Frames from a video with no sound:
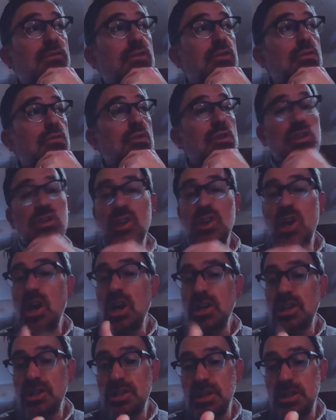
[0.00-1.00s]
if you were to
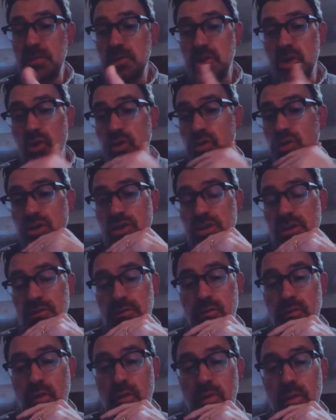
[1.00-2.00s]
talk to some soldiers at
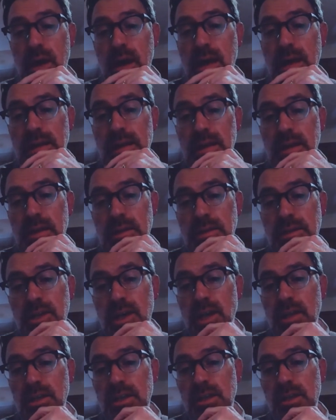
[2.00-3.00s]
Fort Riley and
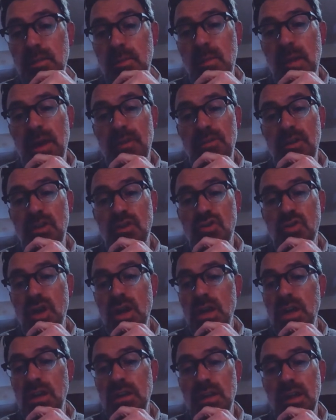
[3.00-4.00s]
talk to them about their
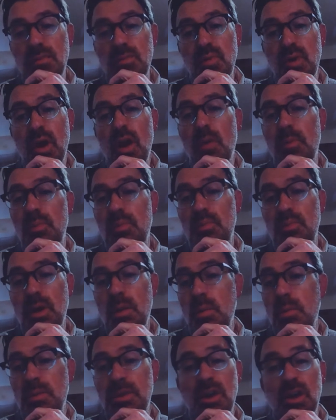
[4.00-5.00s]
training, they
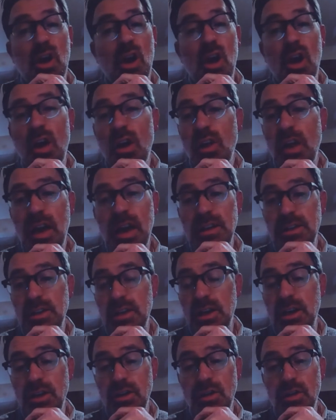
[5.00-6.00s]
probably all had to
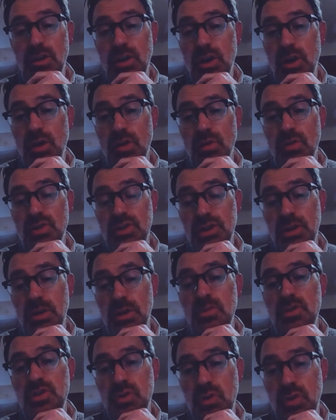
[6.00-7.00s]
undergo
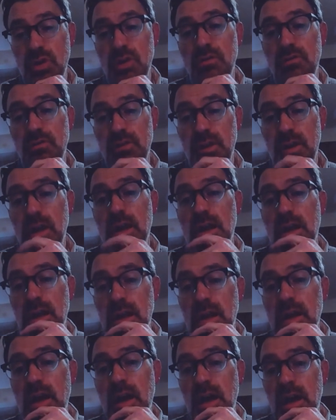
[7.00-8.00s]
some sort of
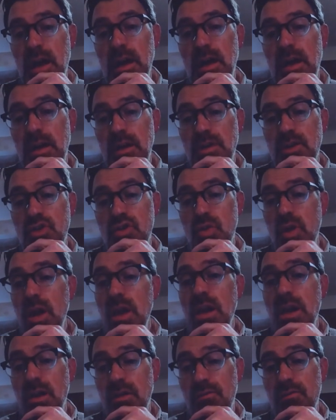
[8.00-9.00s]

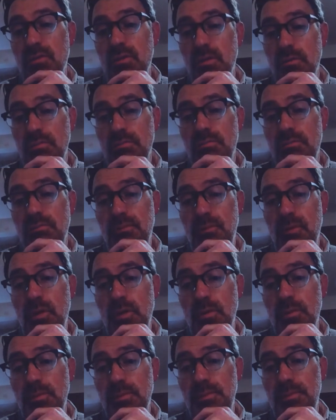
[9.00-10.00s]
training for
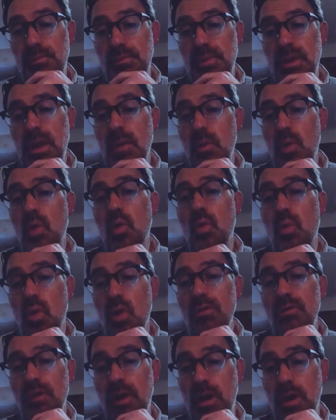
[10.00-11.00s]
chemical
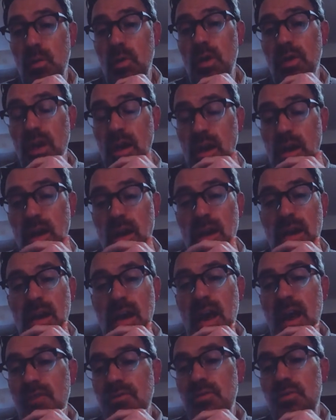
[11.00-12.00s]
warfare, where they
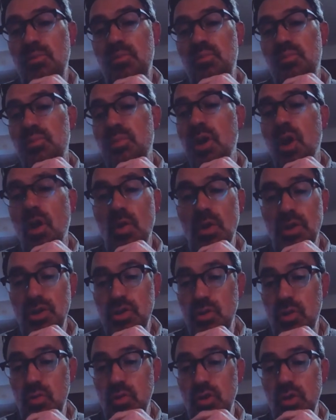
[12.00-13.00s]
have to go
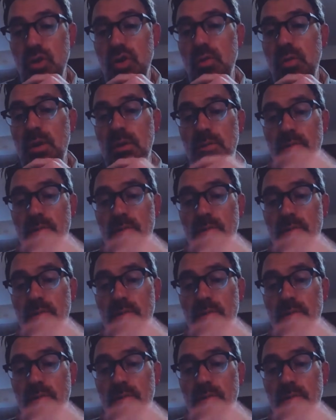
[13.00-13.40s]
into a room